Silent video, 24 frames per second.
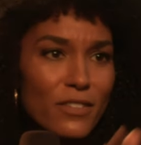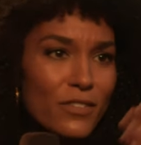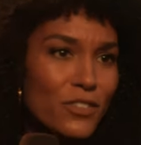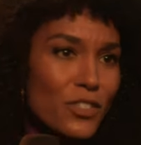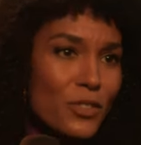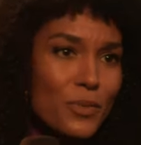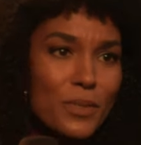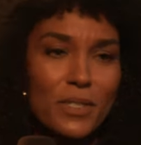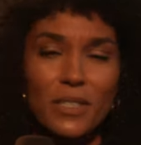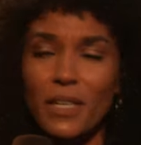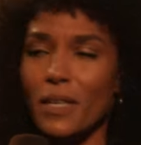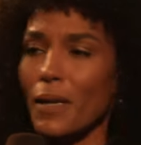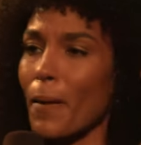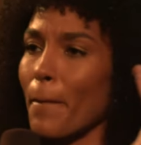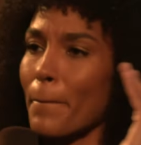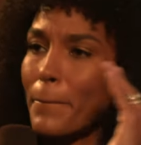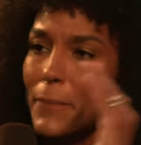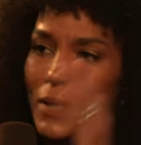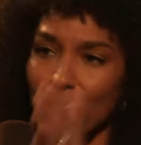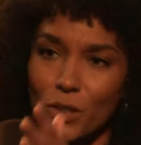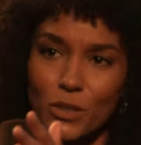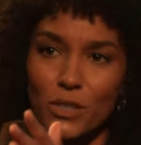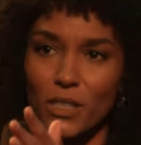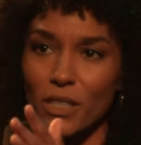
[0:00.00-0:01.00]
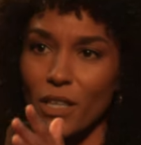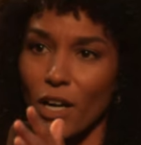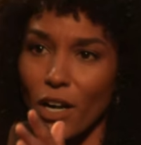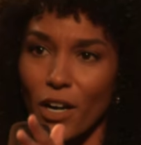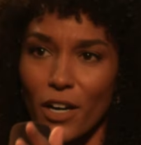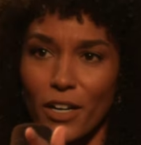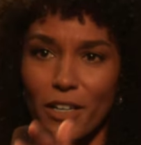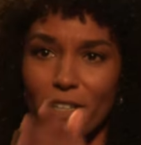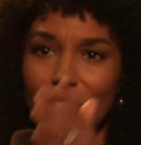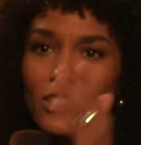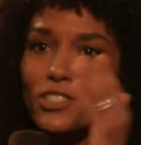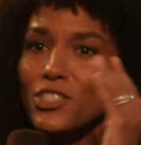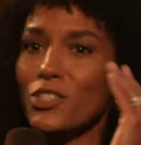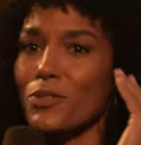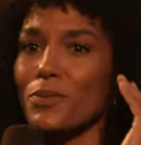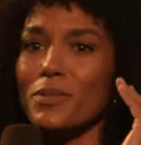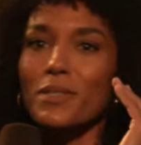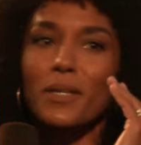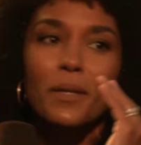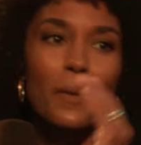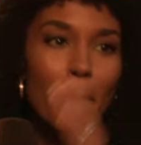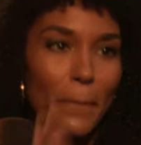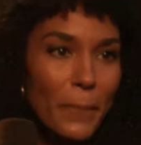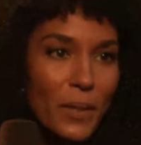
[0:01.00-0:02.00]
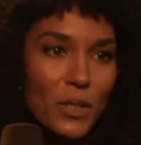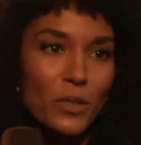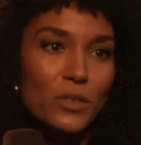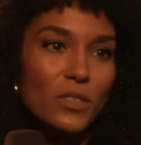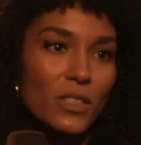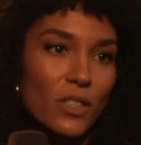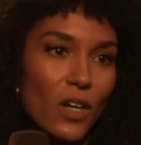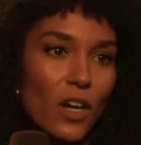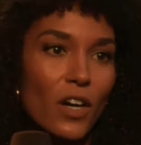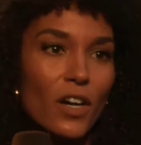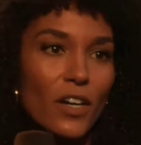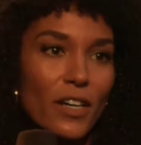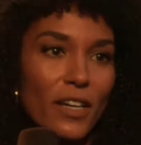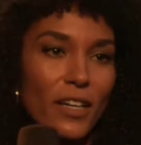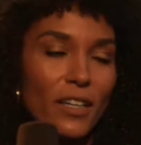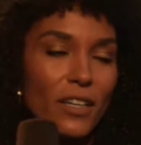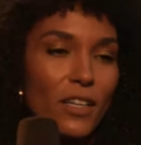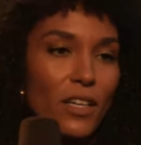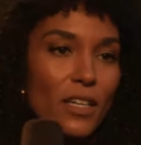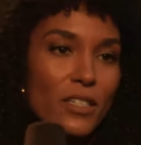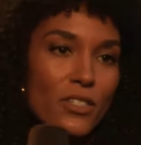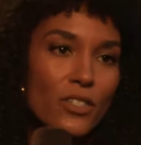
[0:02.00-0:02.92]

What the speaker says: If she was going to build a garden, she was going to build a garden.